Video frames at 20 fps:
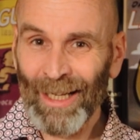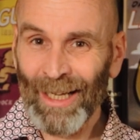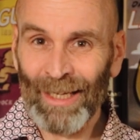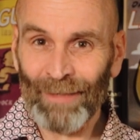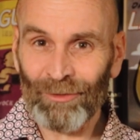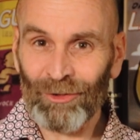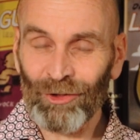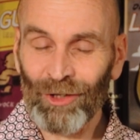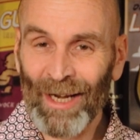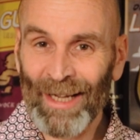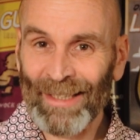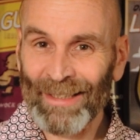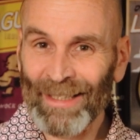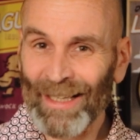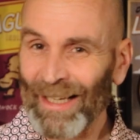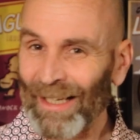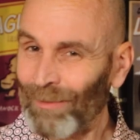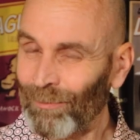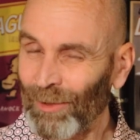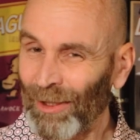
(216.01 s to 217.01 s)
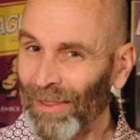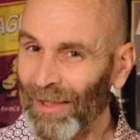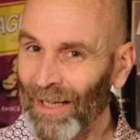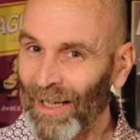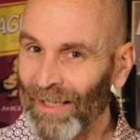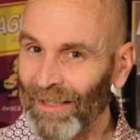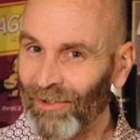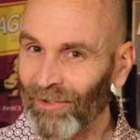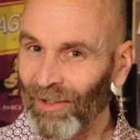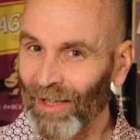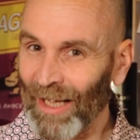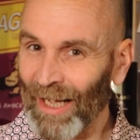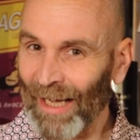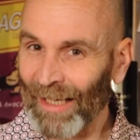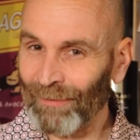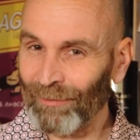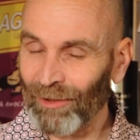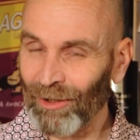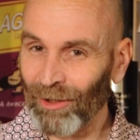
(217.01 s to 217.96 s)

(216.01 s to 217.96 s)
I've tried that, and with the ice that I've